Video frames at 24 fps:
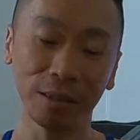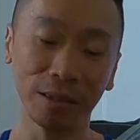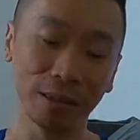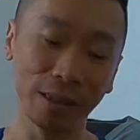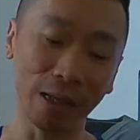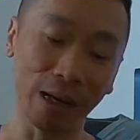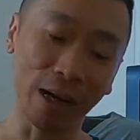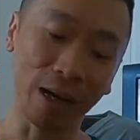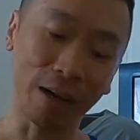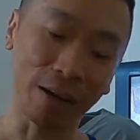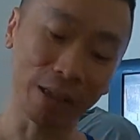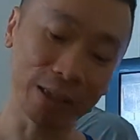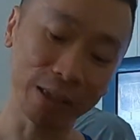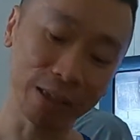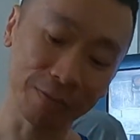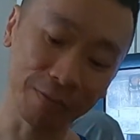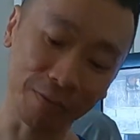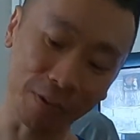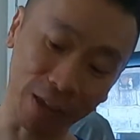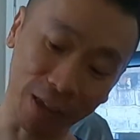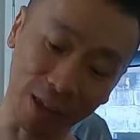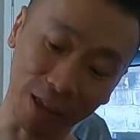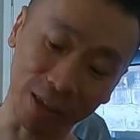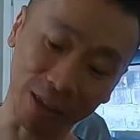Now, as
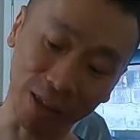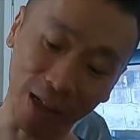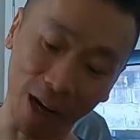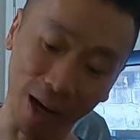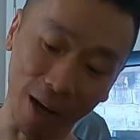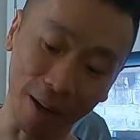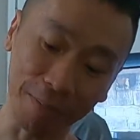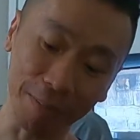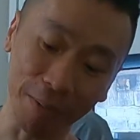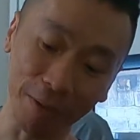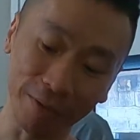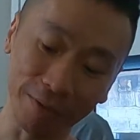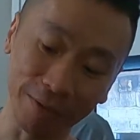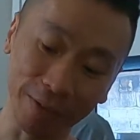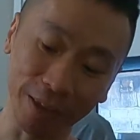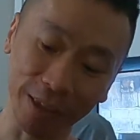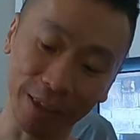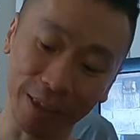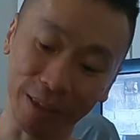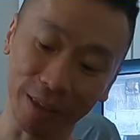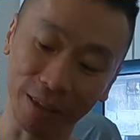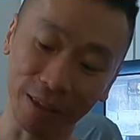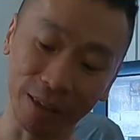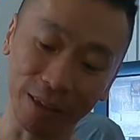for the top over
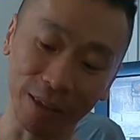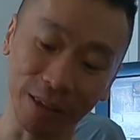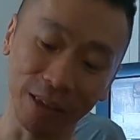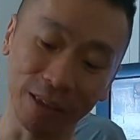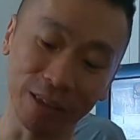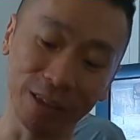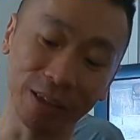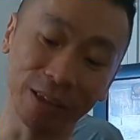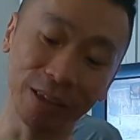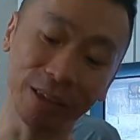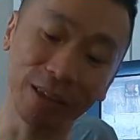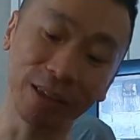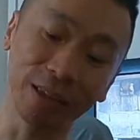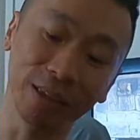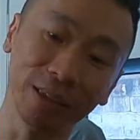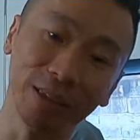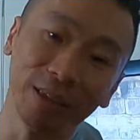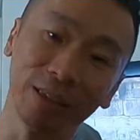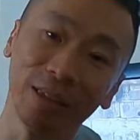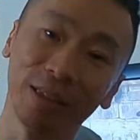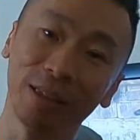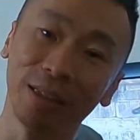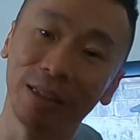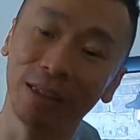here, the hood,
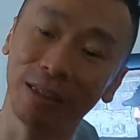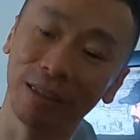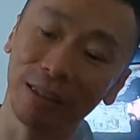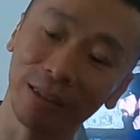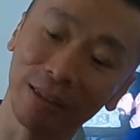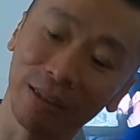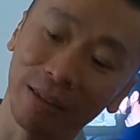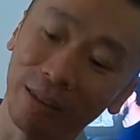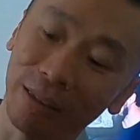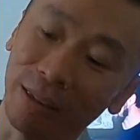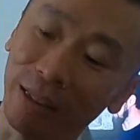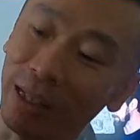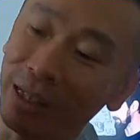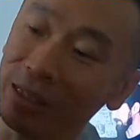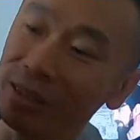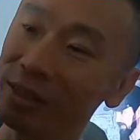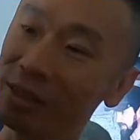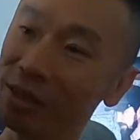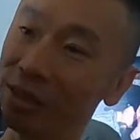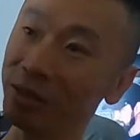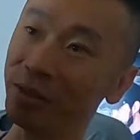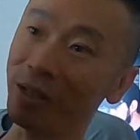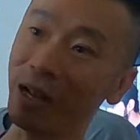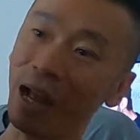they
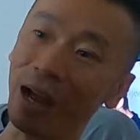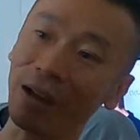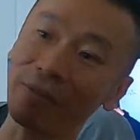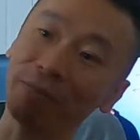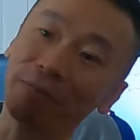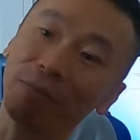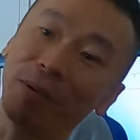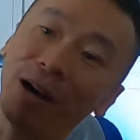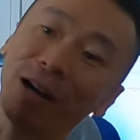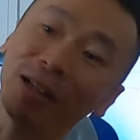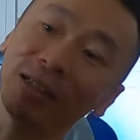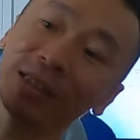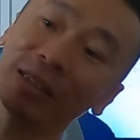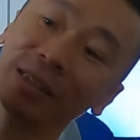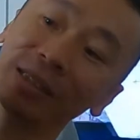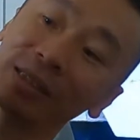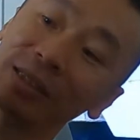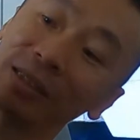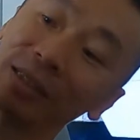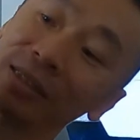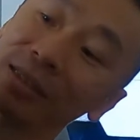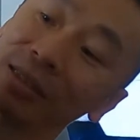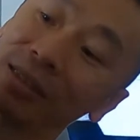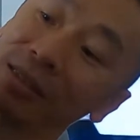do have
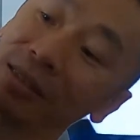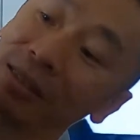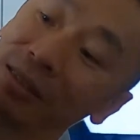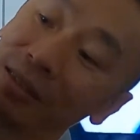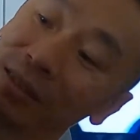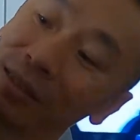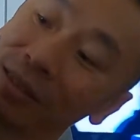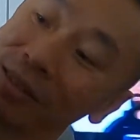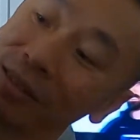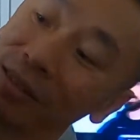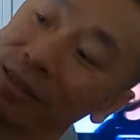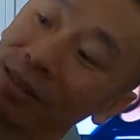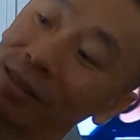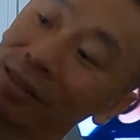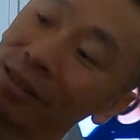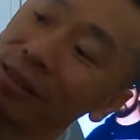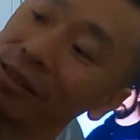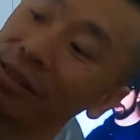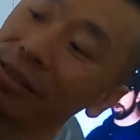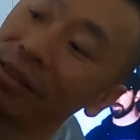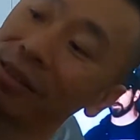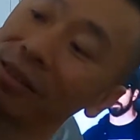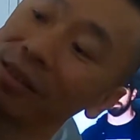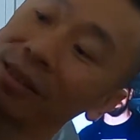mollies.
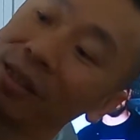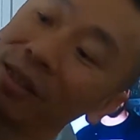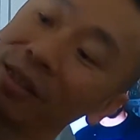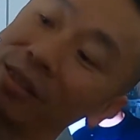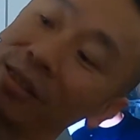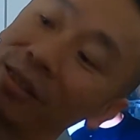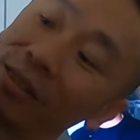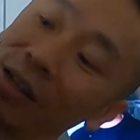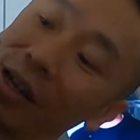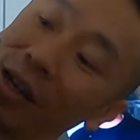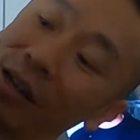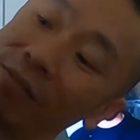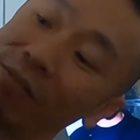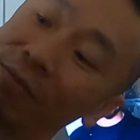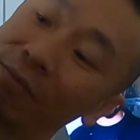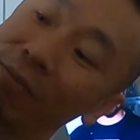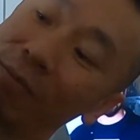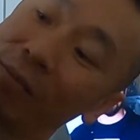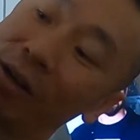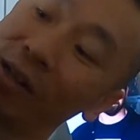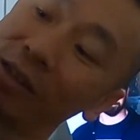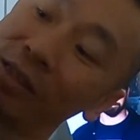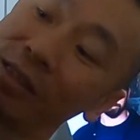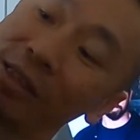They do have
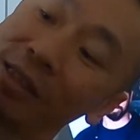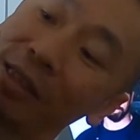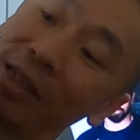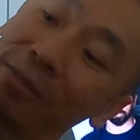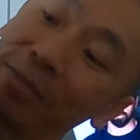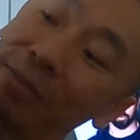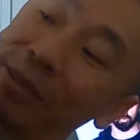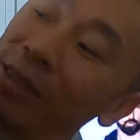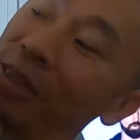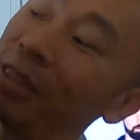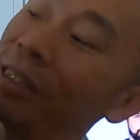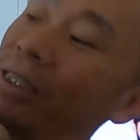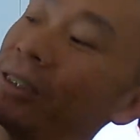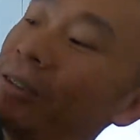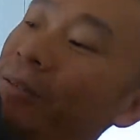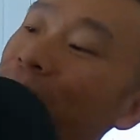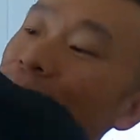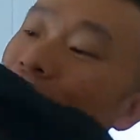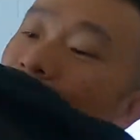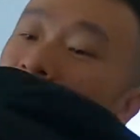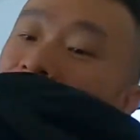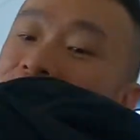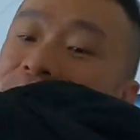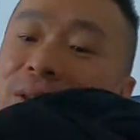molly up here
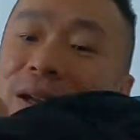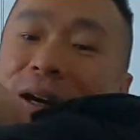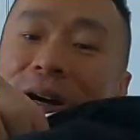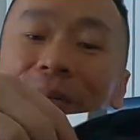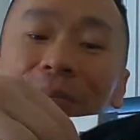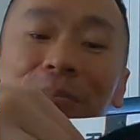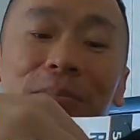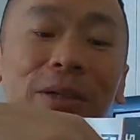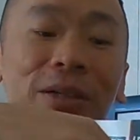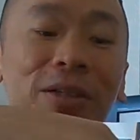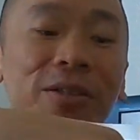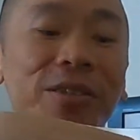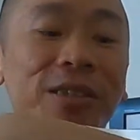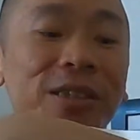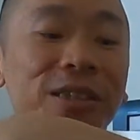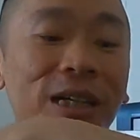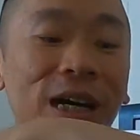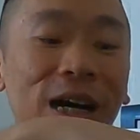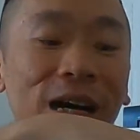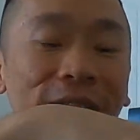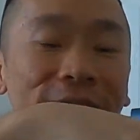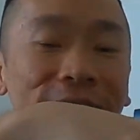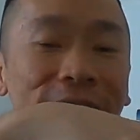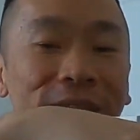on both
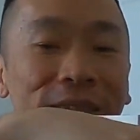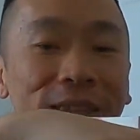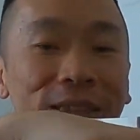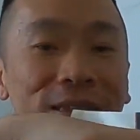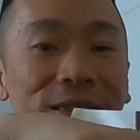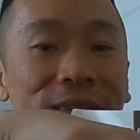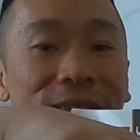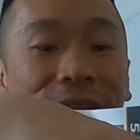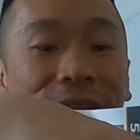sides,